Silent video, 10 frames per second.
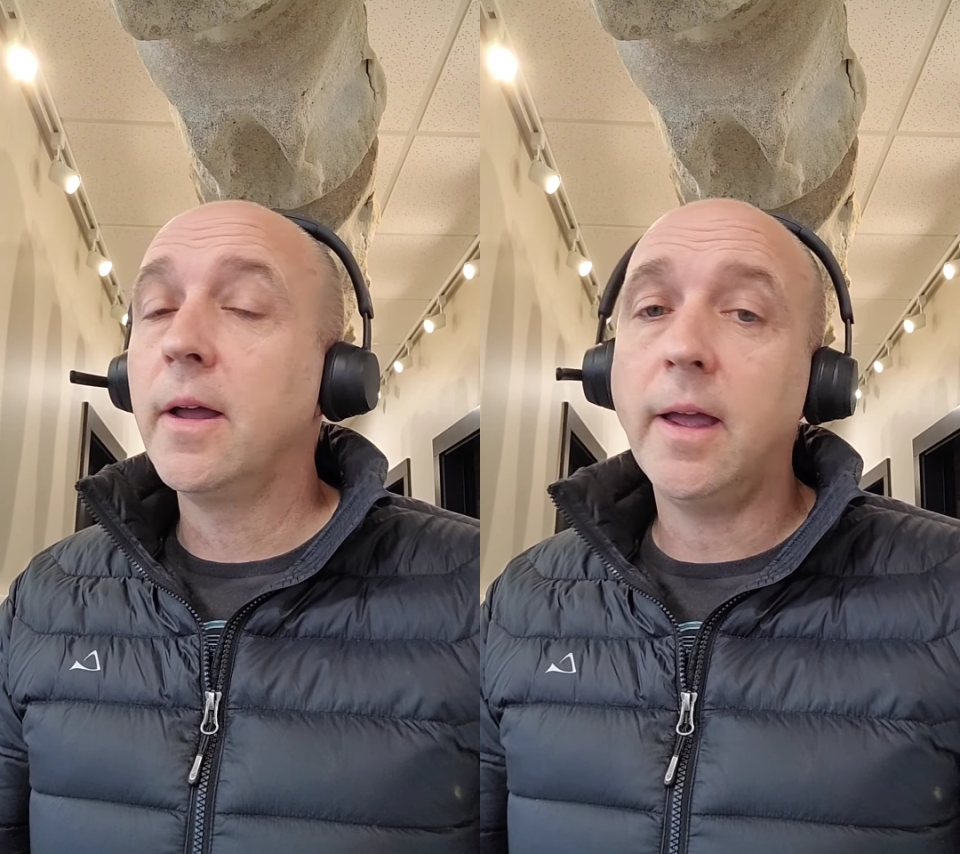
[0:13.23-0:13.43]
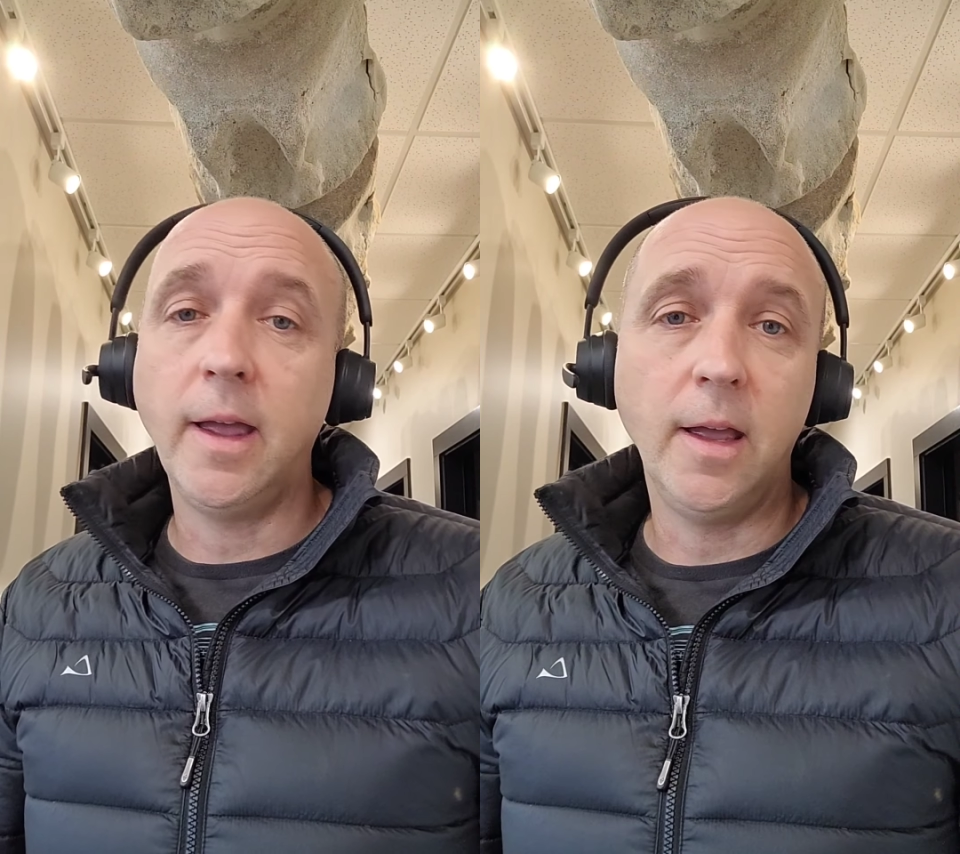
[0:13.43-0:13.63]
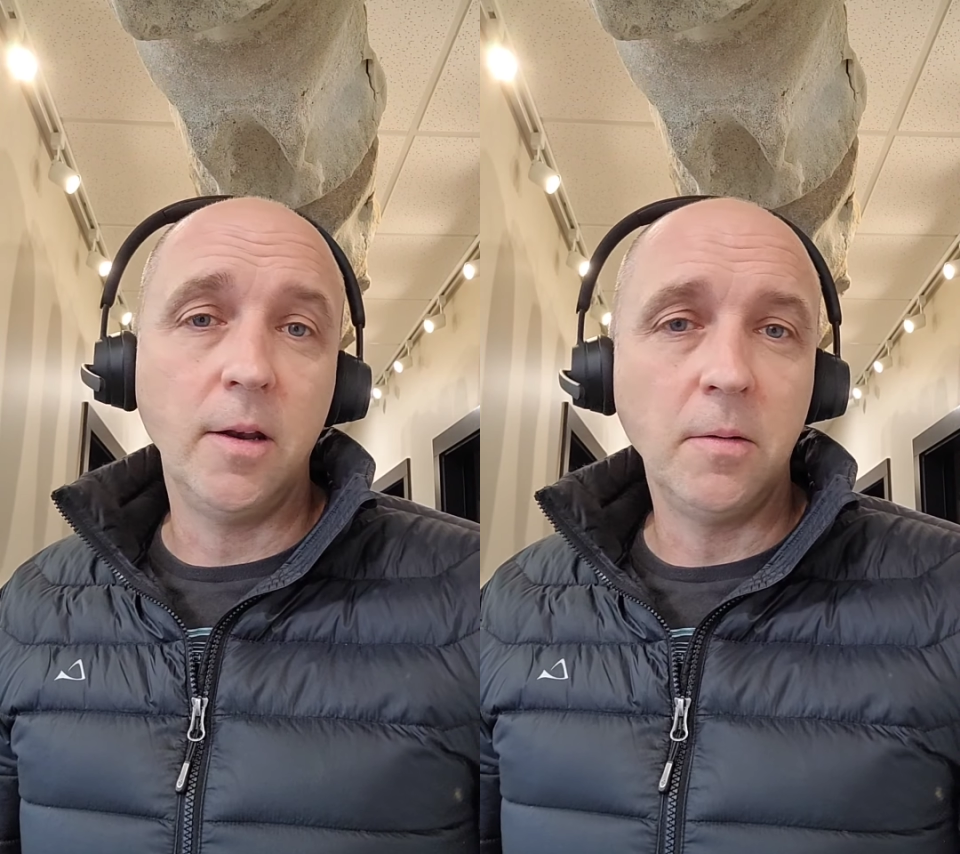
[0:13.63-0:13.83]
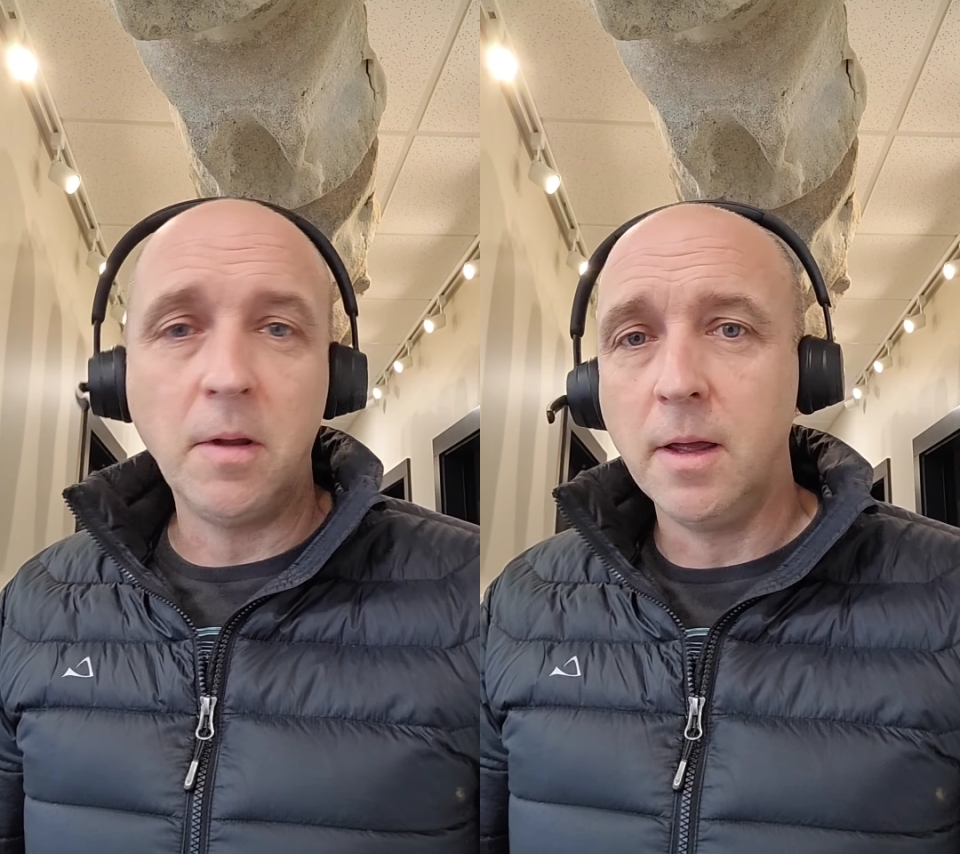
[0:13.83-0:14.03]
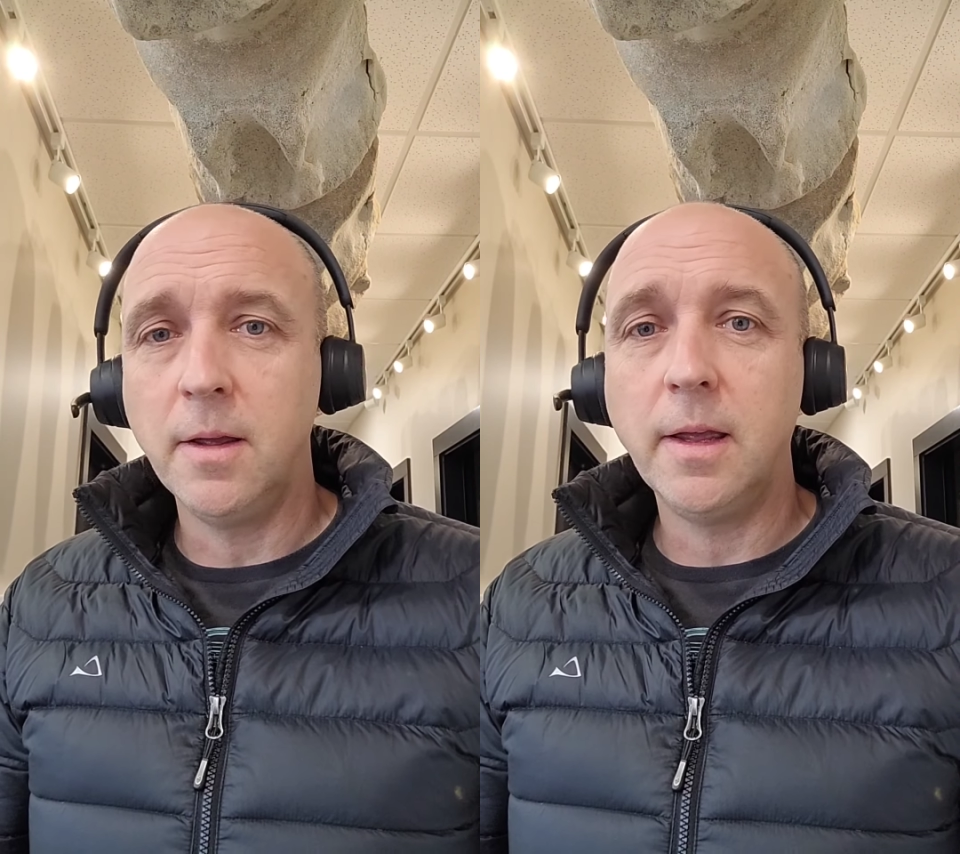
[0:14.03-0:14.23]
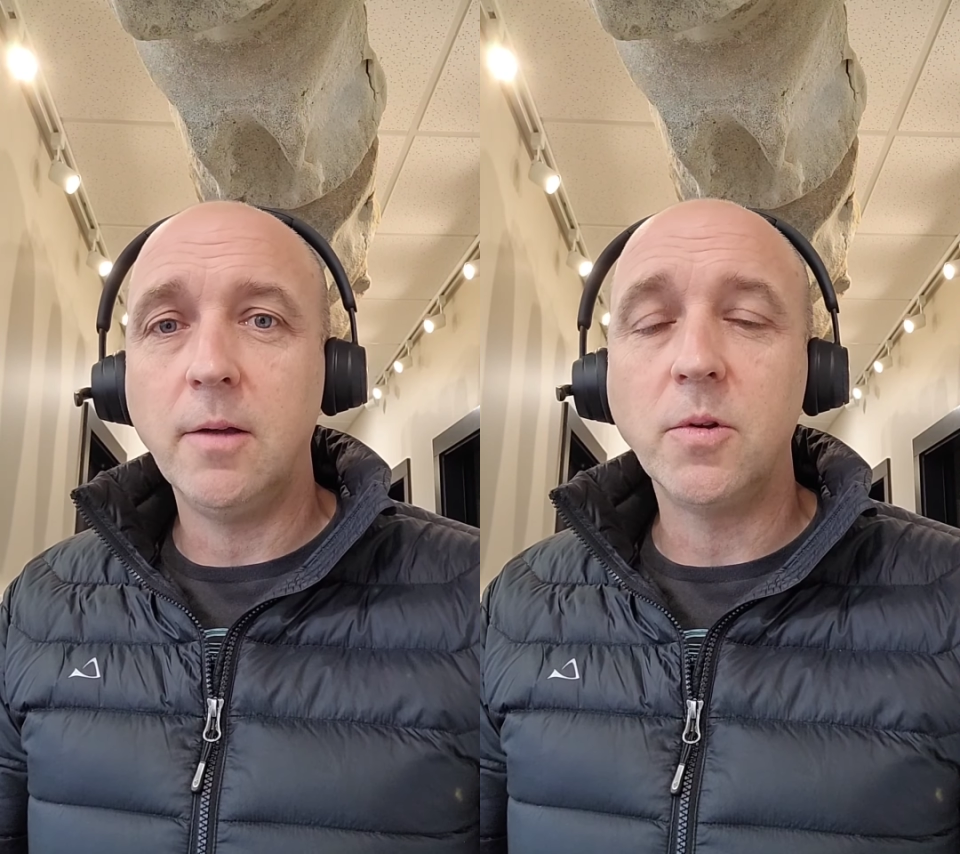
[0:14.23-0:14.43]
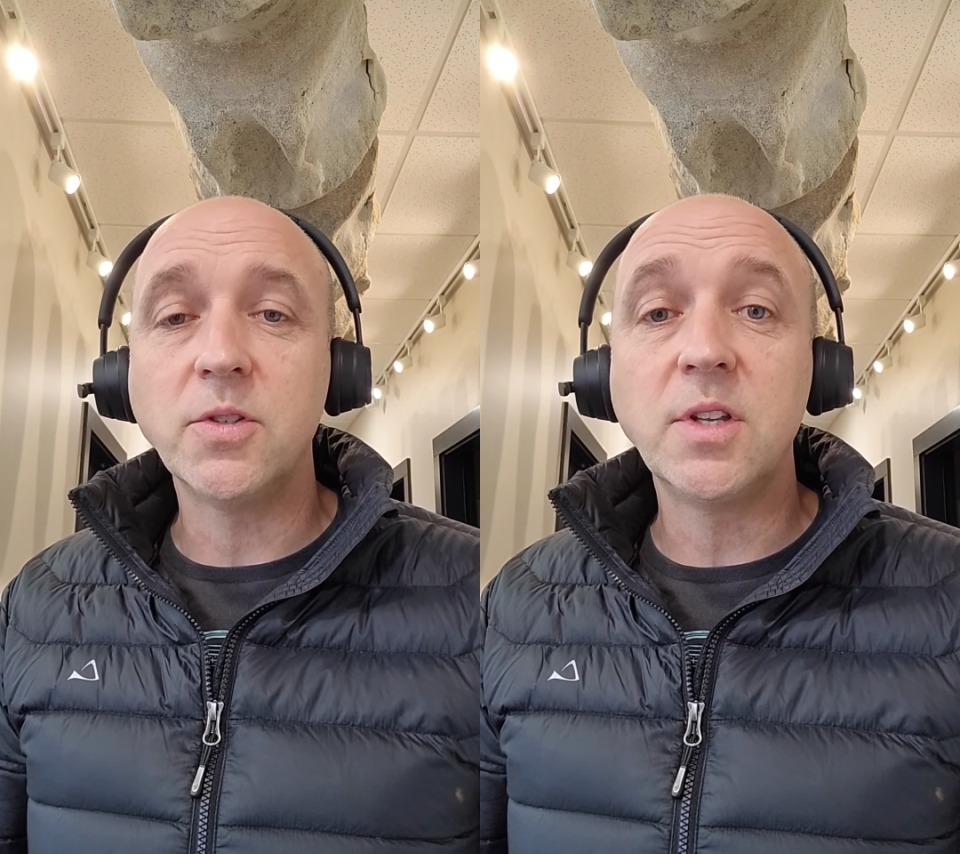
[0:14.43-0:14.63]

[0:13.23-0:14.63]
And it was